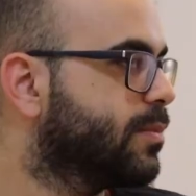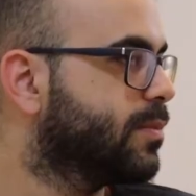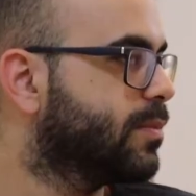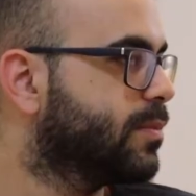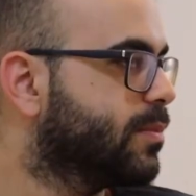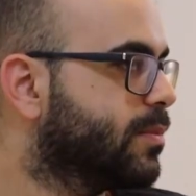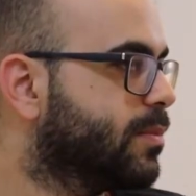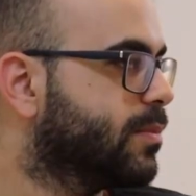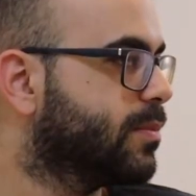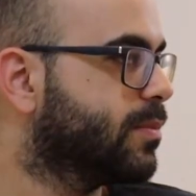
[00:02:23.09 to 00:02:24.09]

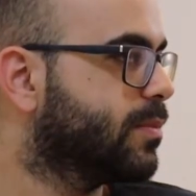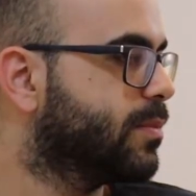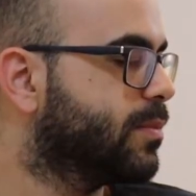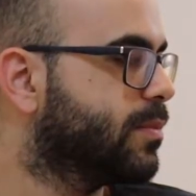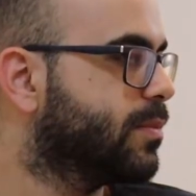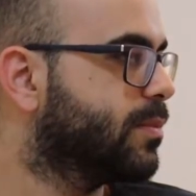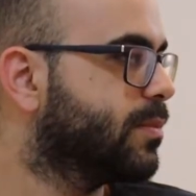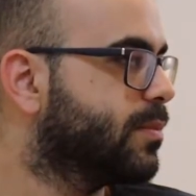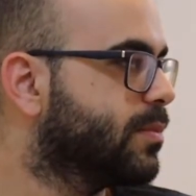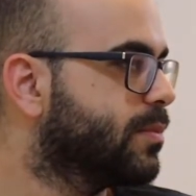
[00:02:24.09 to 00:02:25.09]

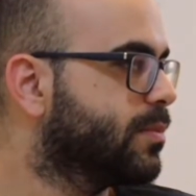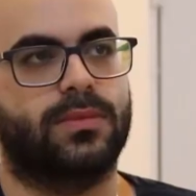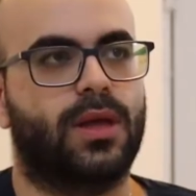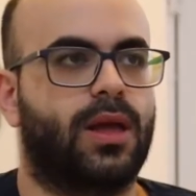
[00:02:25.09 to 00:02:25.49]
No words are spoken by the person on screen.